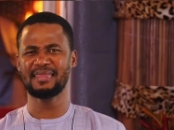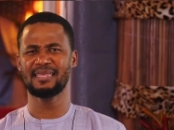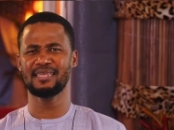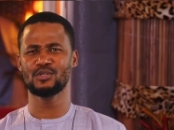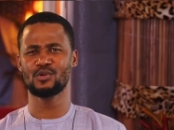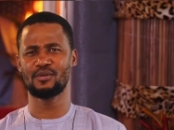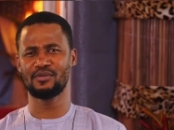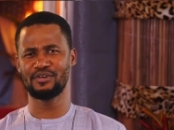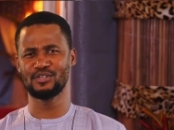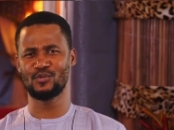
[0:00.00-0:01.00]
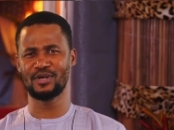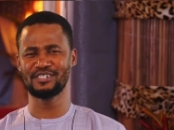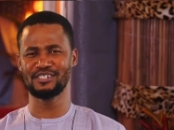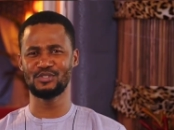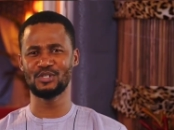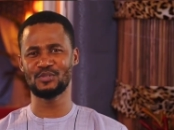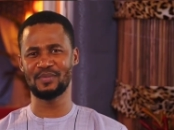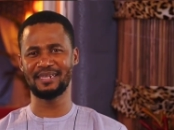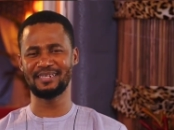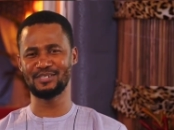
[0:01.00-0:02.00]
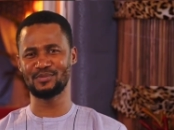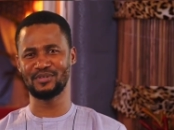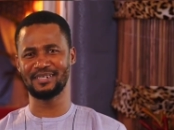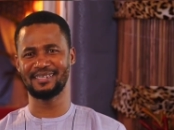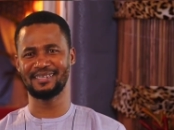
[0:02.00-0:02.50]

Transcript: I think it's one of the reasons why she's just smiling this morning.